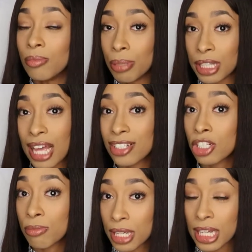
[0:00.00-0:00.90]
But that's
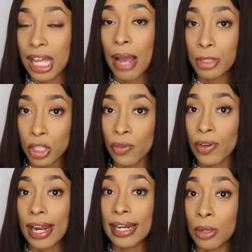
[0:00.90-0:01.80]
just me because I'm a server
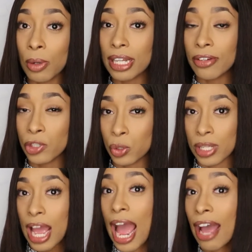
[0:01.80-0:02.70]
and I know what individuals
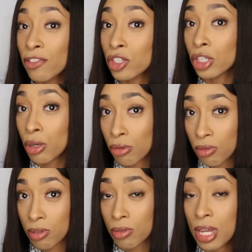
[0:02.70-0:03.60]
have to go
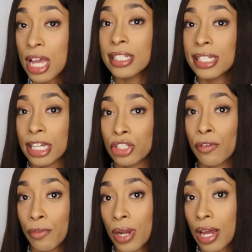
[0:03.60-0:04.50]
through to get
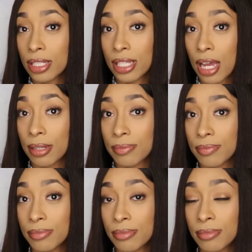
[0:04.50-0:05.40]
your food out in time.
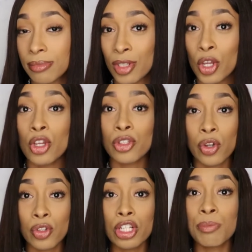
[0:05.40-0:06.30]

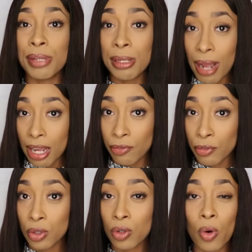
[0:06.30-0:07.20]
So just be
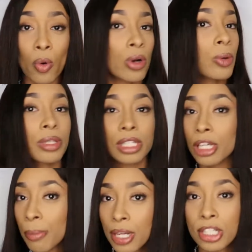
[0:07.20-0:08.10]
mindful, order within
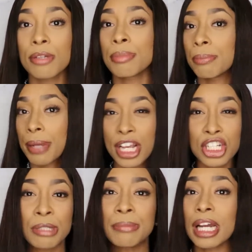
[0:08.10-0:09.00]
your budget, be
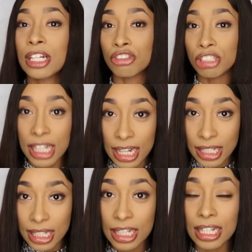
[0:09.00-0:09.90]
patient, be
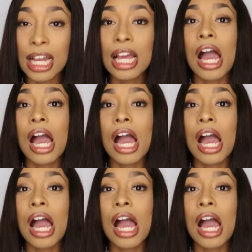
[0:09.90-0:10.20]
understanding,